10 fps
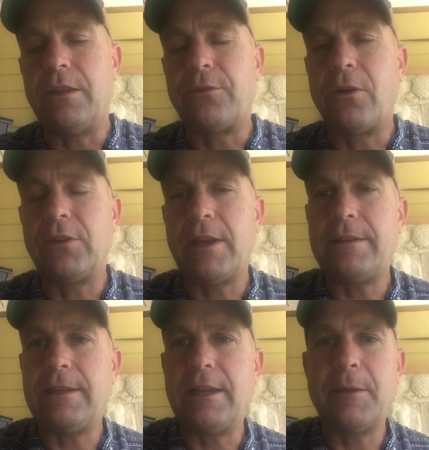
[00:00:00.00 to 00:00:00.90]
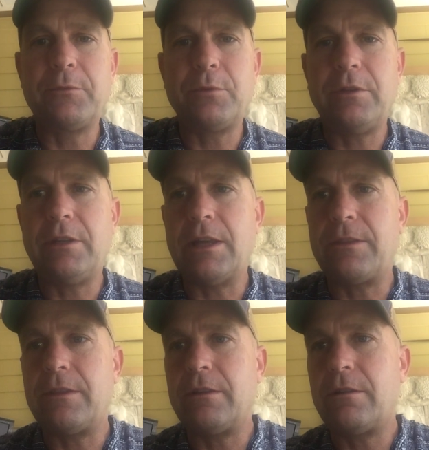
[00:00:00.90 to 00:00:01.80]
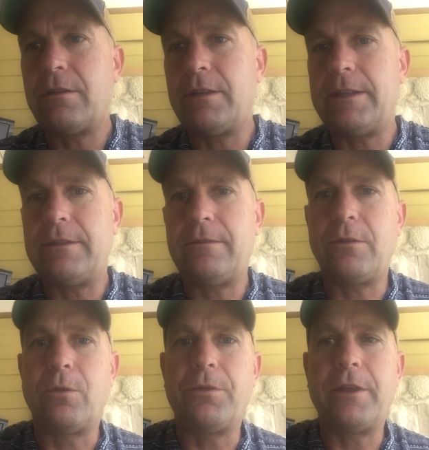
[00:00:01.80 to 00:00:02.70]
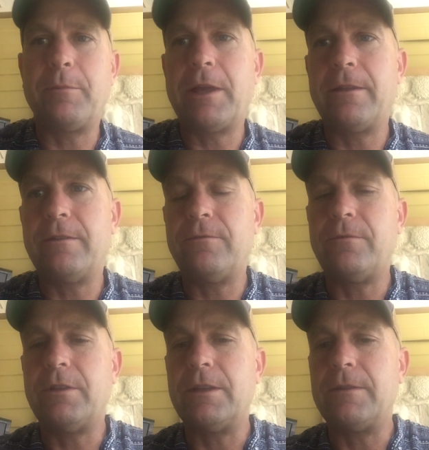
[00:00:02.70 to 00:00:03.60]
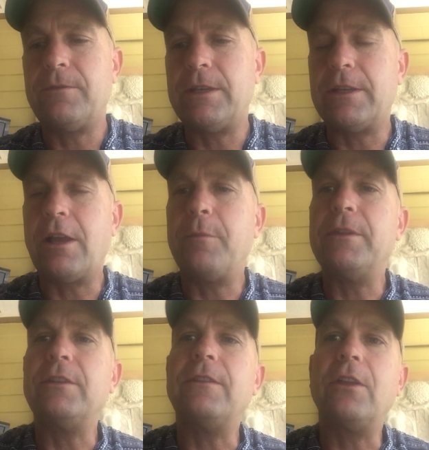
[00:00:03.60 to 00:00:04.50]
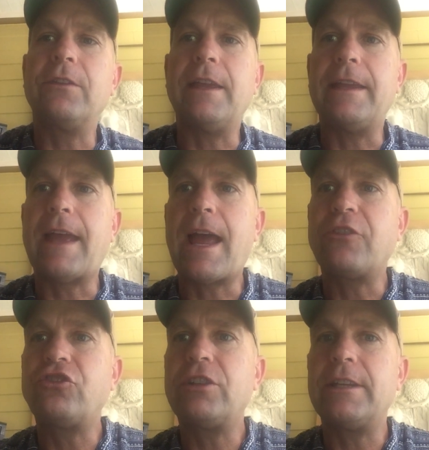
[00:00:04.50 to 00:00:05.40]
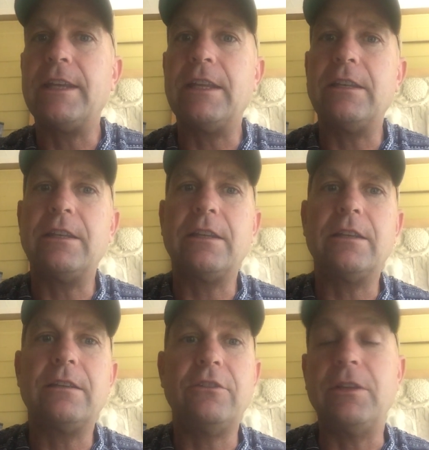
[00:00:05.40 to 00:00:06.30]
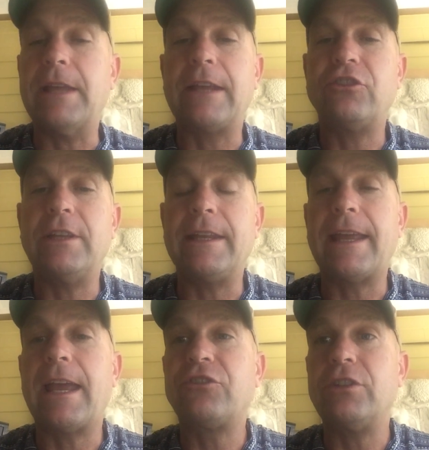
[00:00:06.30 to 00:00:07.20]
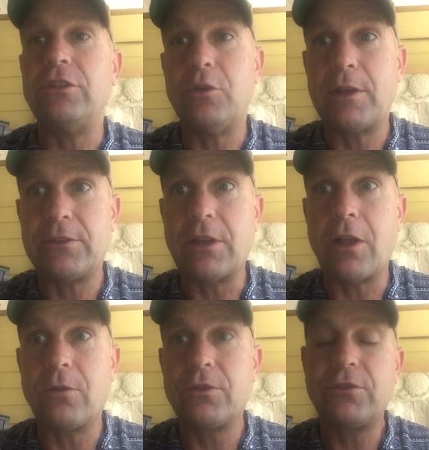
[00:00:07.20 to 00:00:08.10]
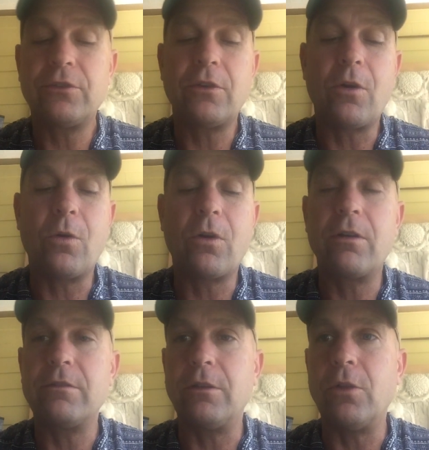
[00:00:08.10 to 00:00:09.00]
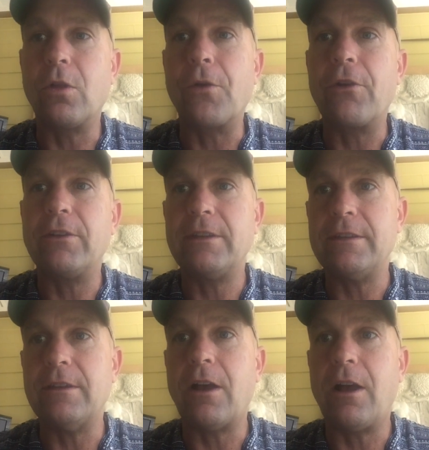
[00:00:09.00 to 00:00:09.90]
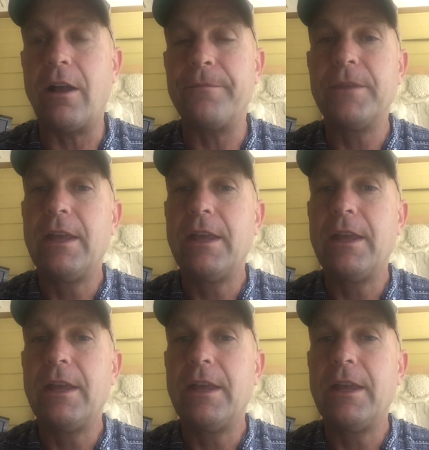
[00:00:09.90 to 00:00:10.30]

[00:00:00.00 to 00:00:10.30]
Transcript: As far as ATMs, when you get there, the cool thing about Vietnam is that they'll take cash, and you can actually get cash in US dollars or the local currency dong.